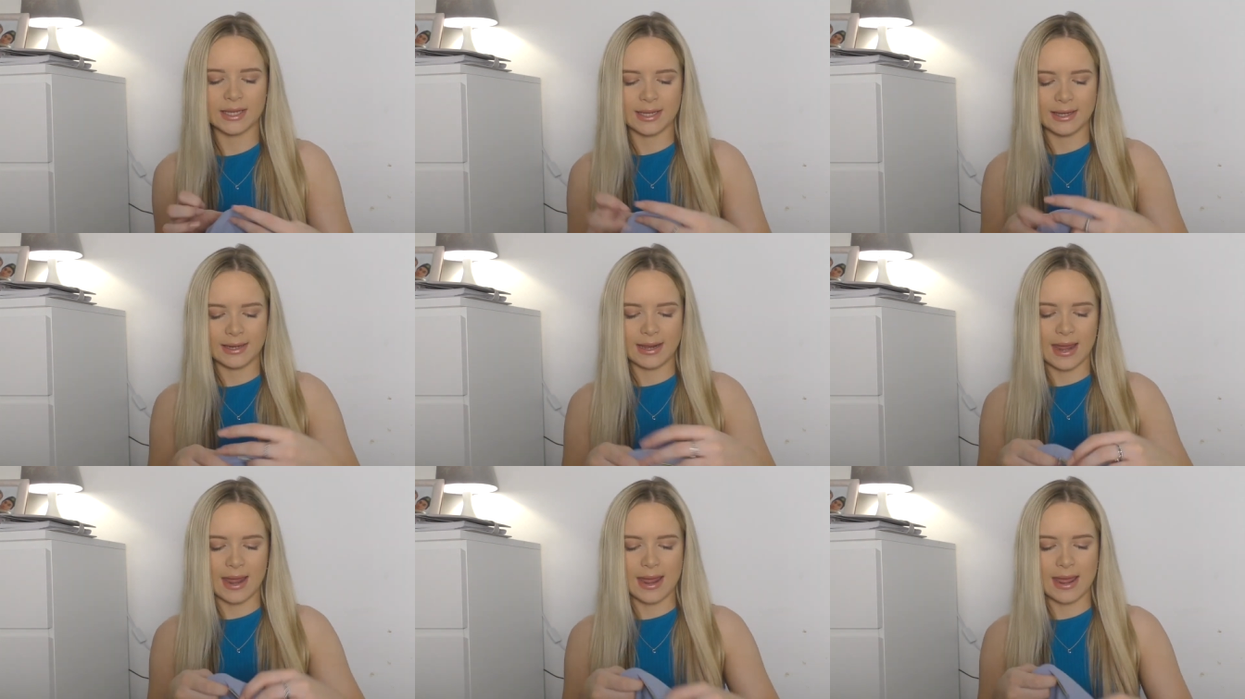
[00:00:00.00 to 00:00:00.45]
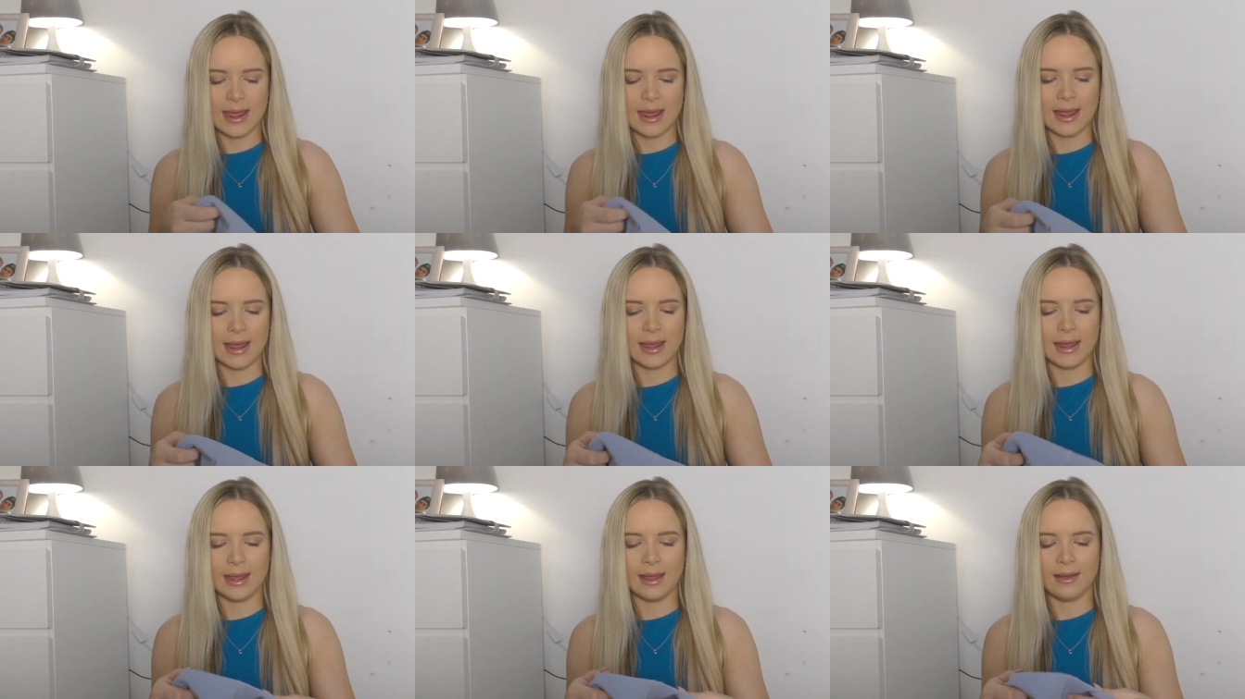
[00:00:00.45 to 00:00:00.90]
in
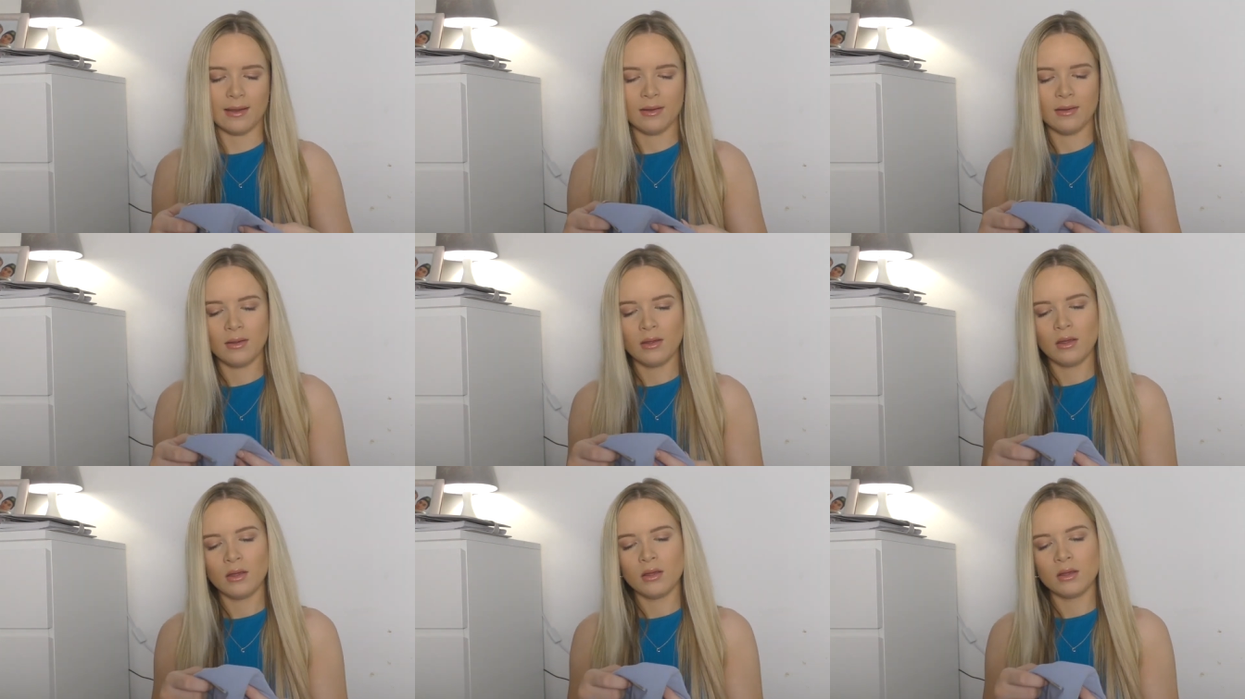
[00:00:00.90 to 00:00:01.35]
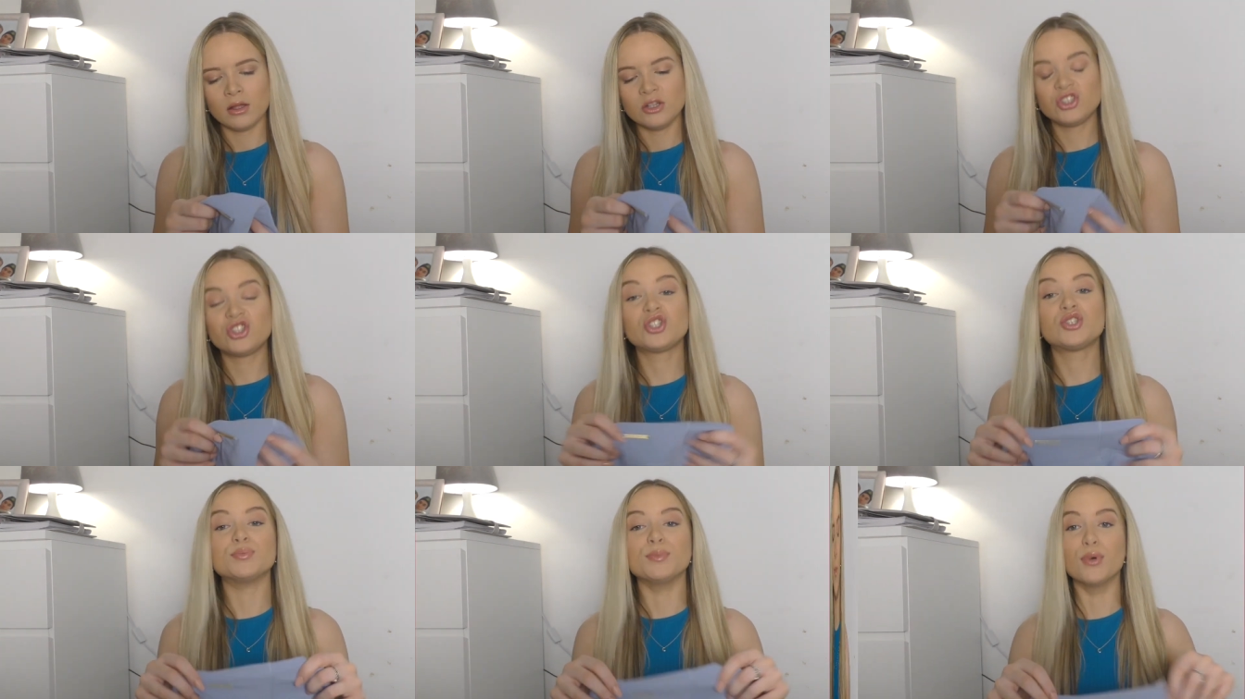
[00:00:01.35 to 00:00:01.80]
a
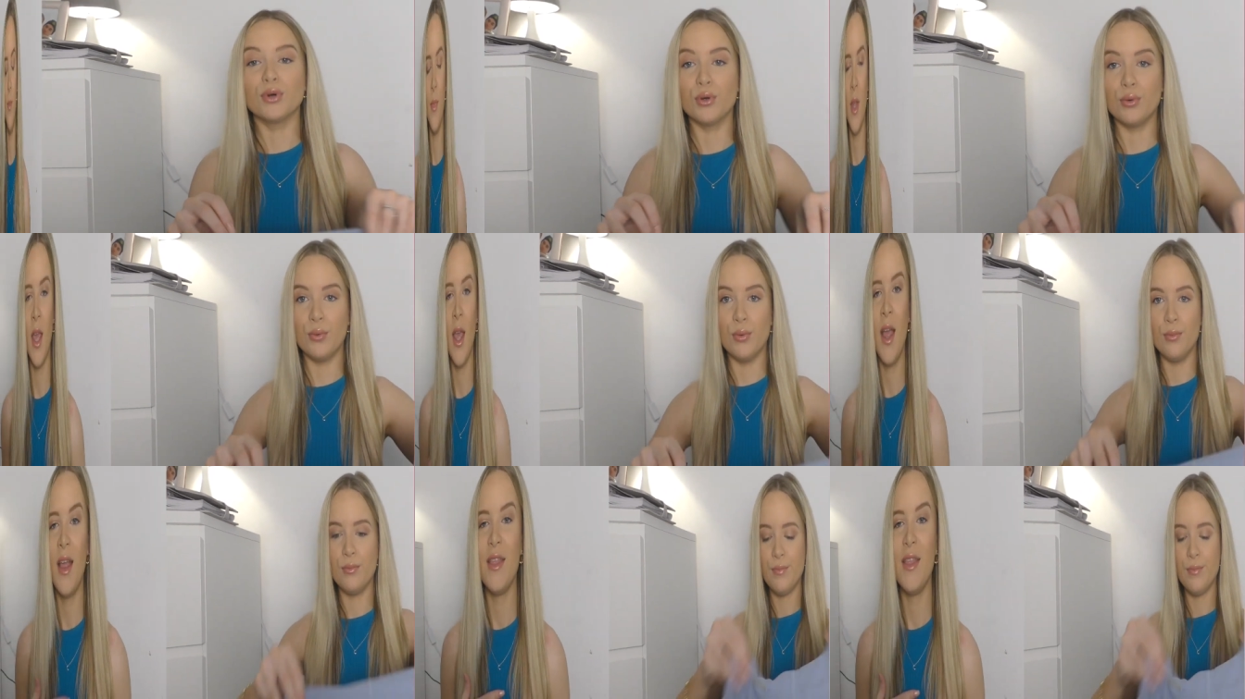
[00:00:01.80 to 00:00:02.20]
small.